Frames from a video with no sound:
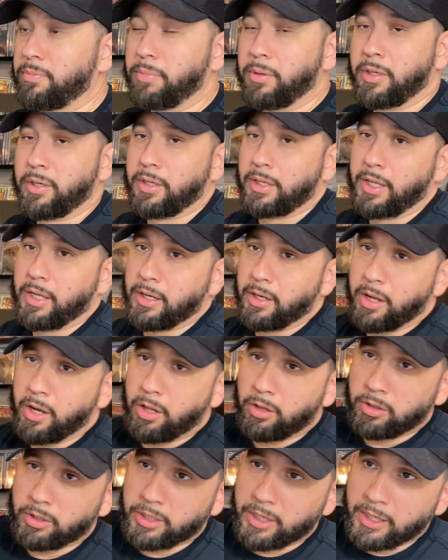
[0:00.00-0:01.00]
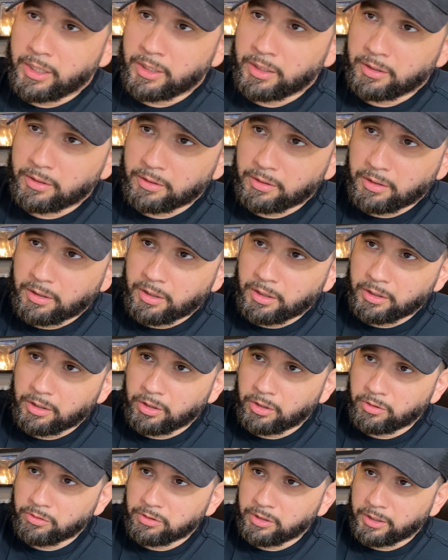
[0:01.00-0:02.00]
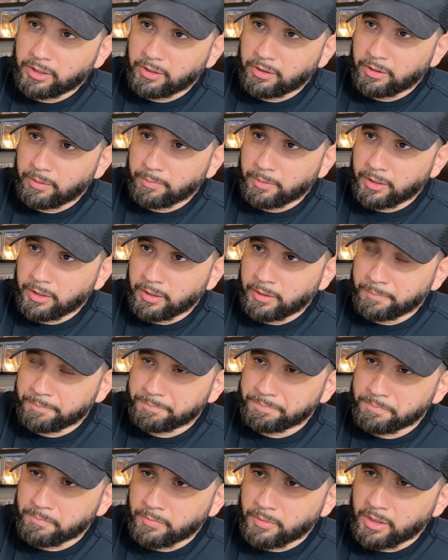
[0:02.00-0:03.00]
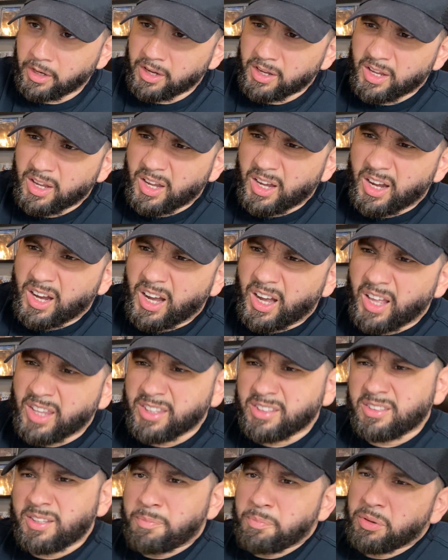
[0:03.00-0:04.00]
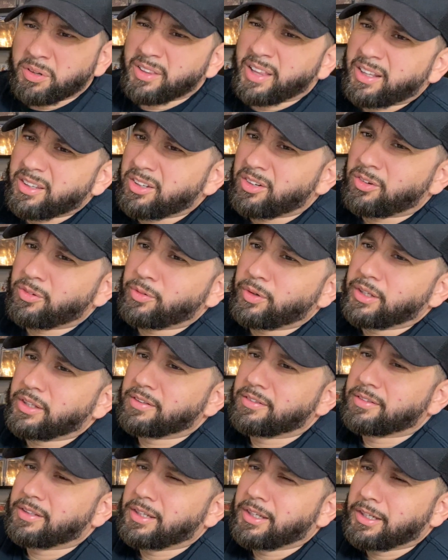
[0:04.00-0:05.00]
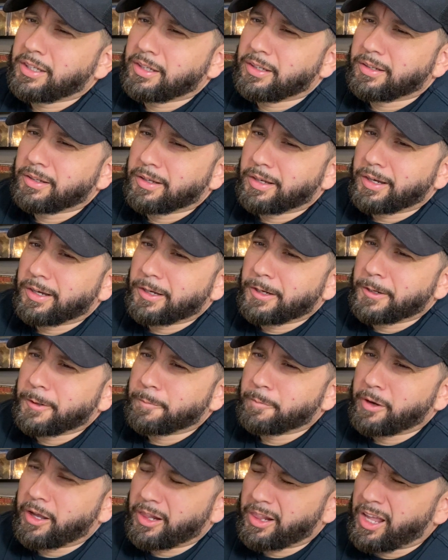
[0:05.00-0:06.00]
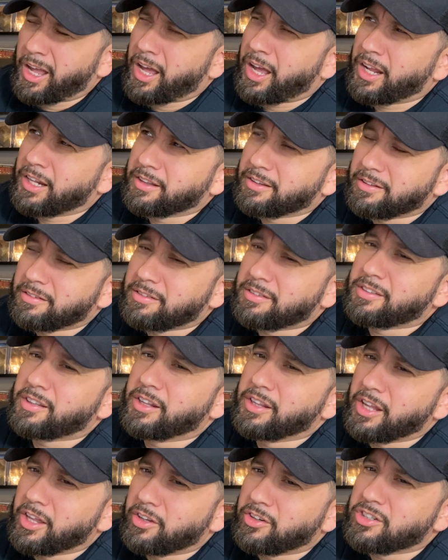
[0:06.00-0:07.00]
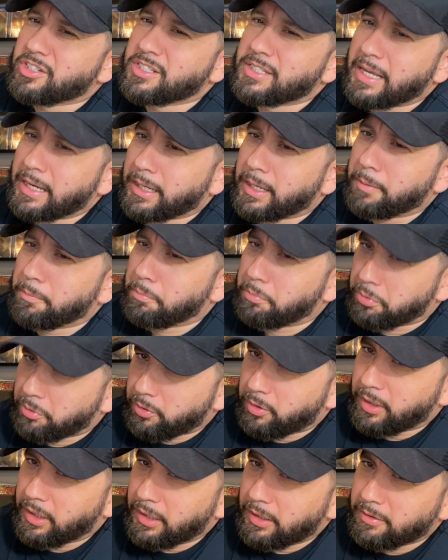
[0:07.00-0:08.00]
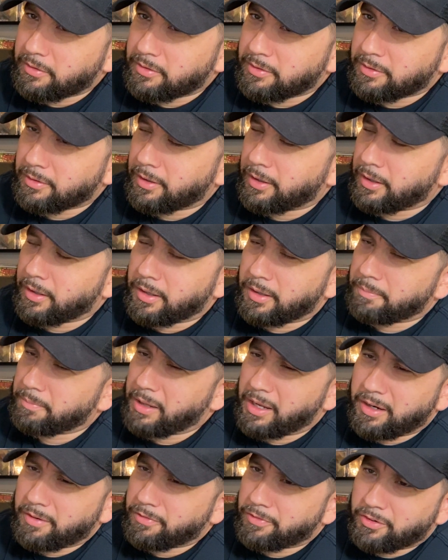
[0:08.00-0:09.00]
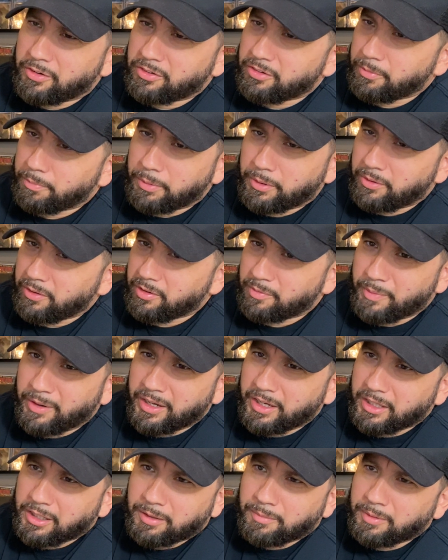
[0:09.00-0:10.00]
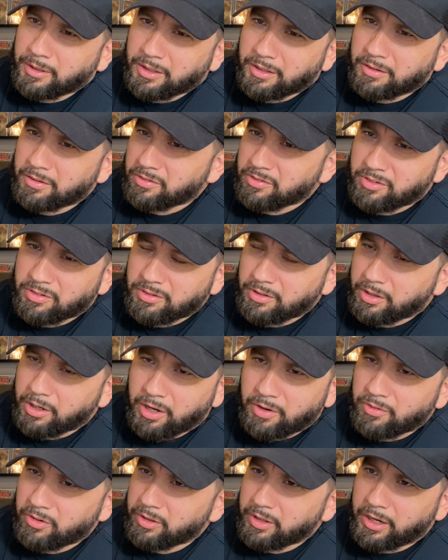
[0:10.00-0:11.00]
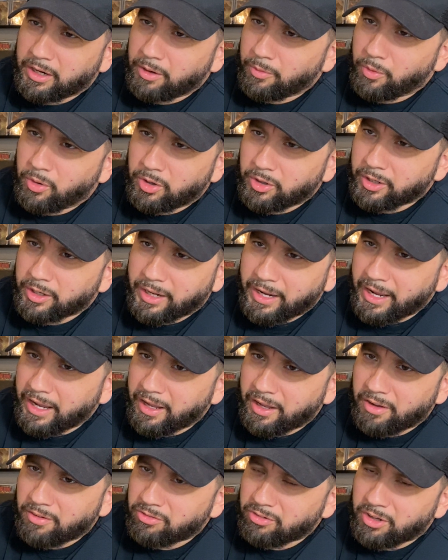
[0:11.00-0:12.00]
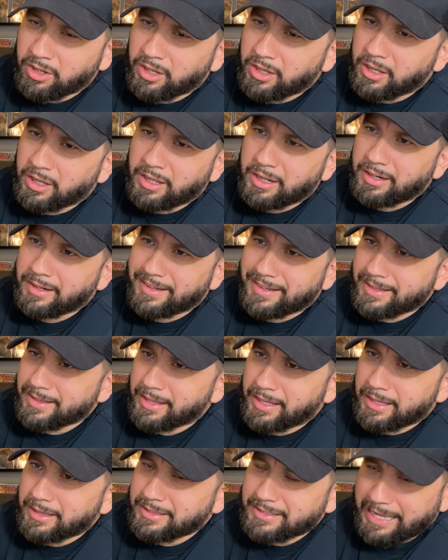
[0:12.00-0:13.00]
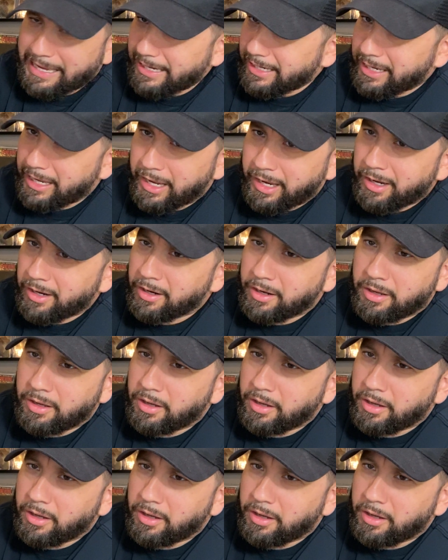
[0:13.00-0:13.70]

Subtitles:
but again, I'll look at it closely here in a minute. This is a book that you don't really see a lot. This is another second print, not a first appearance by any means, just a cover that I wanted to have. Daken,